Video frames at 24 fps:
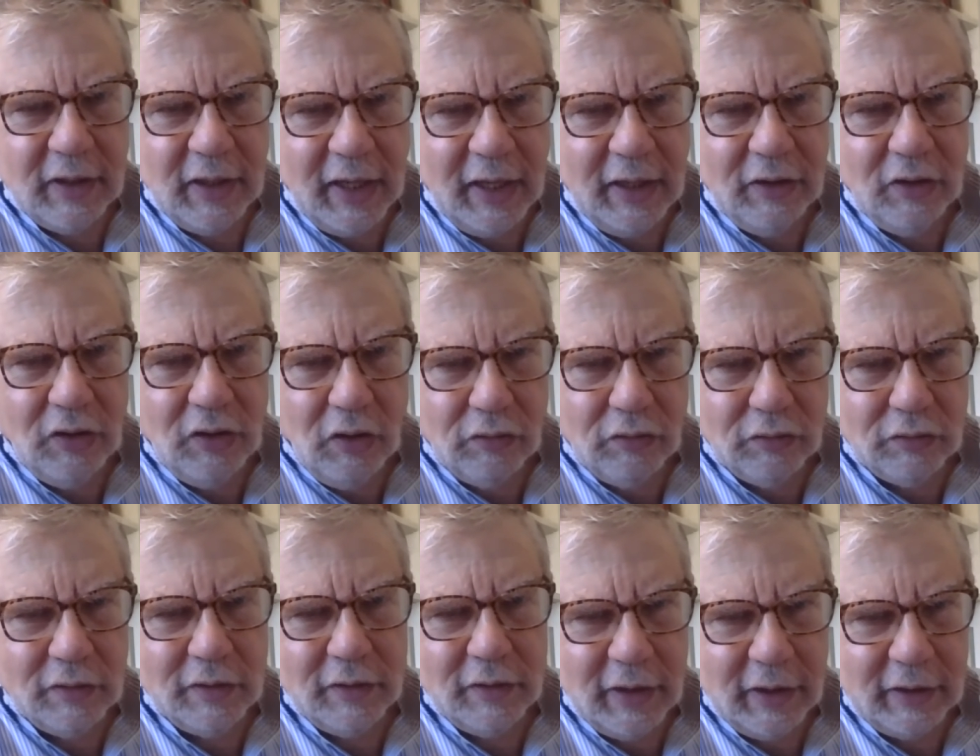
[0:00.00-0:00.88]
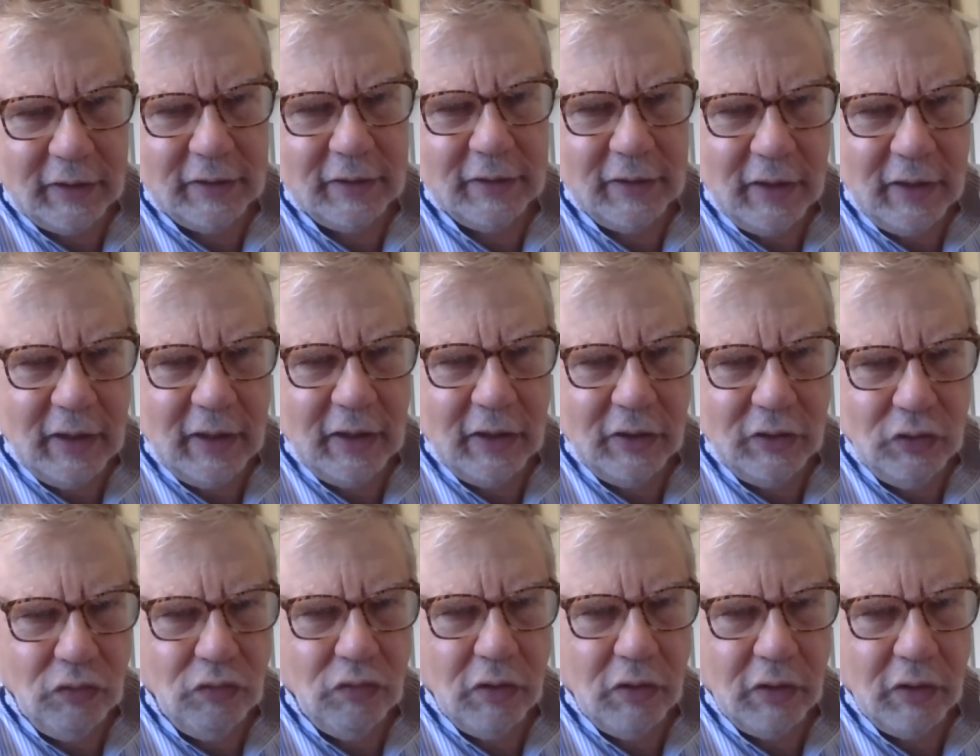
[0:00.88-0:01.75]
Hey, note that uh,
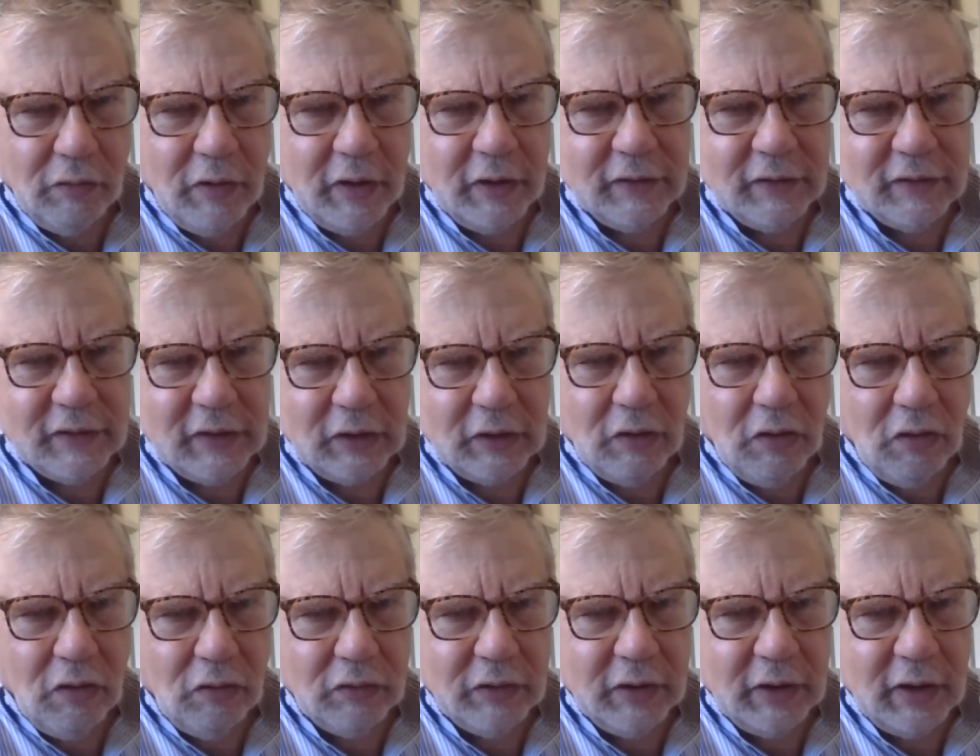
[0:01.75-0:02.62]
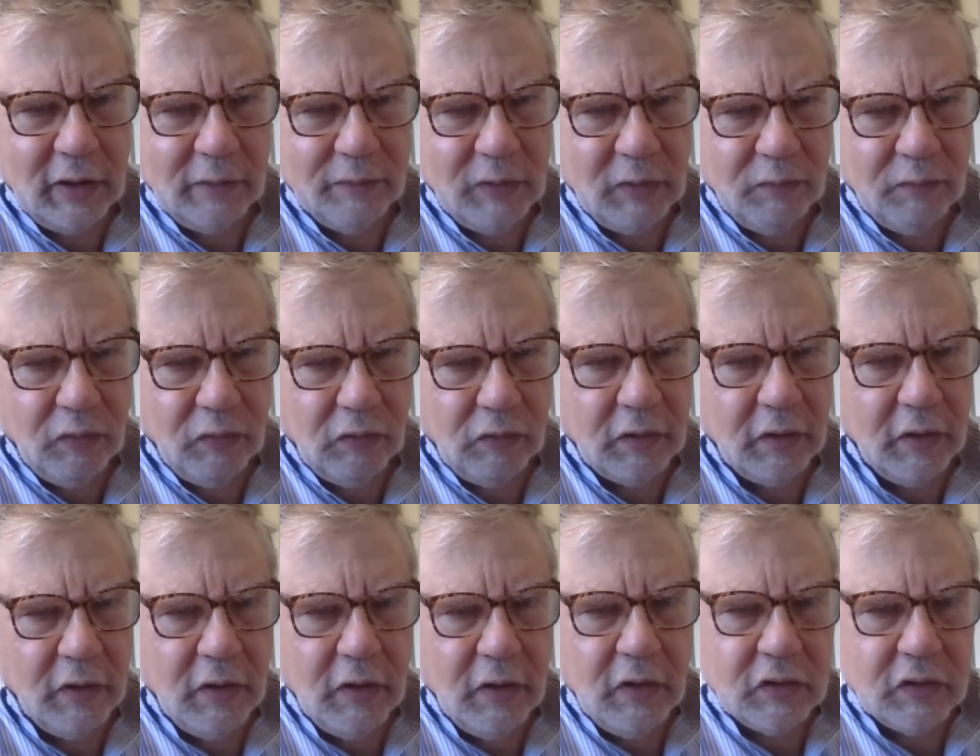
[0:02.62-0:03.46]
you are the ones that are holding up the book.